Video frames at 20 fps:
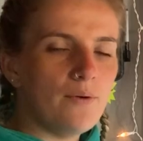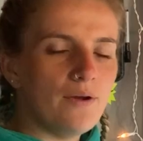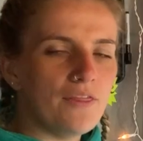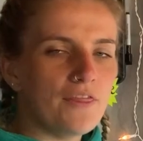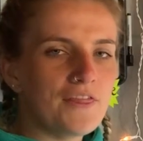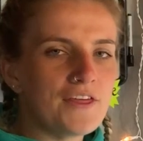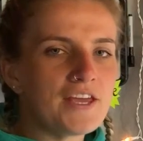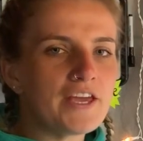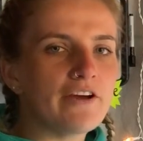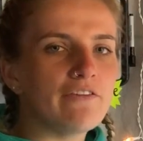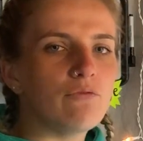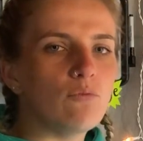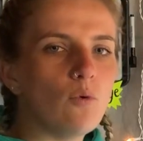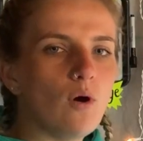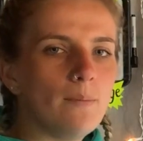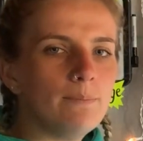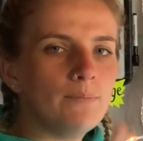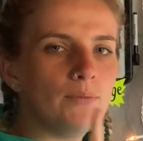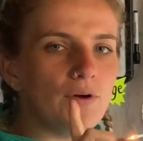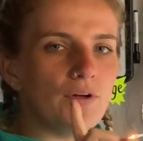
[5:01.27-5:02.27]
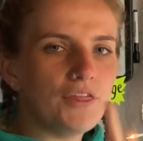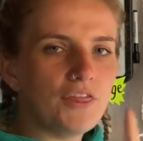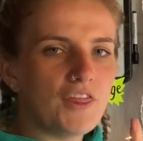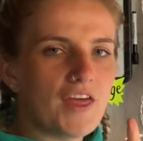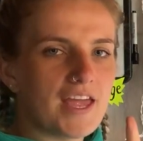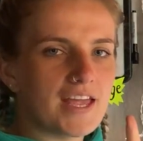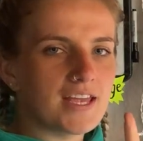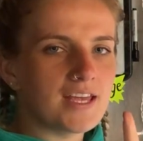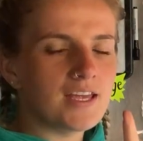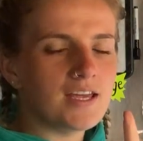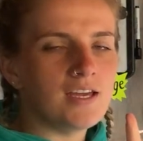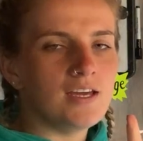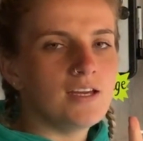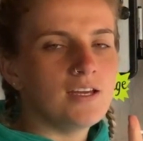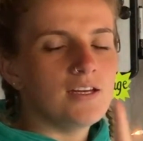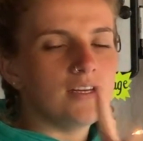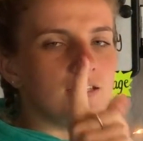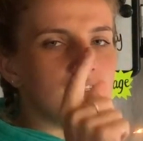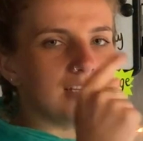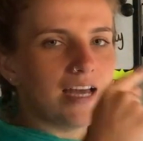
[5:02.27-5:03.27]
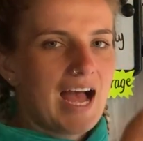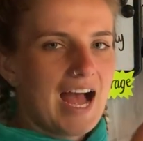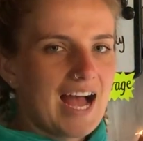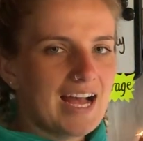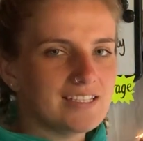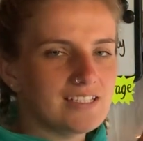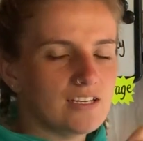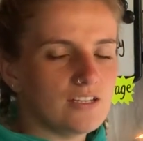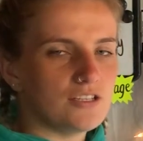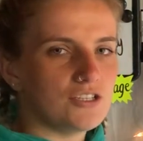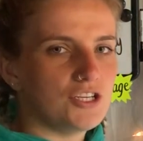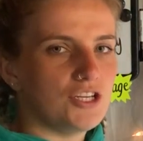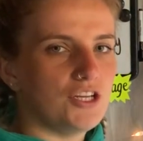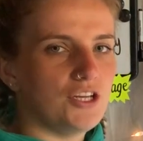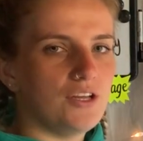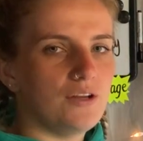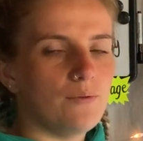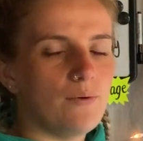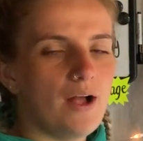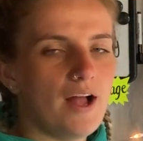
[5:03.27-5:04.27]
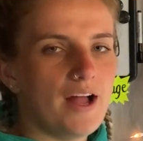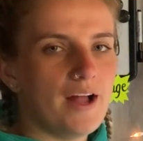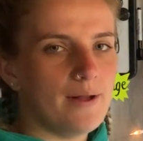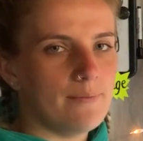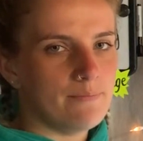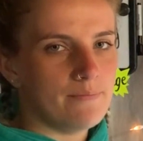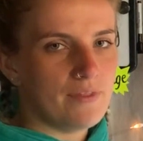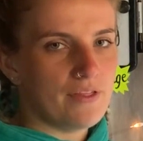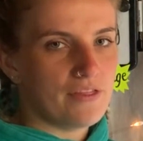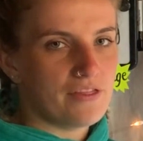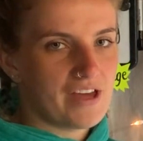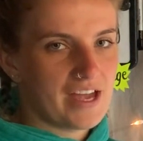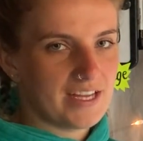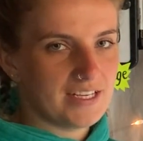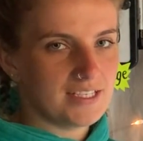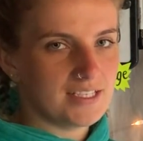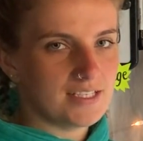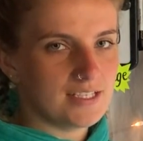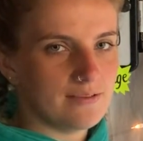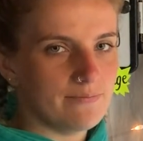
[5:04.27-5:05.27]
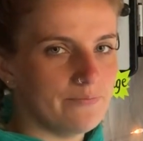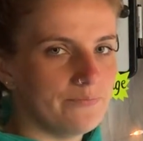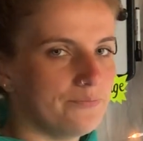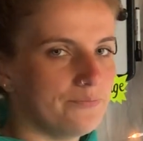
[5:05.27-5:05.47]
and think of one more thing to add to this.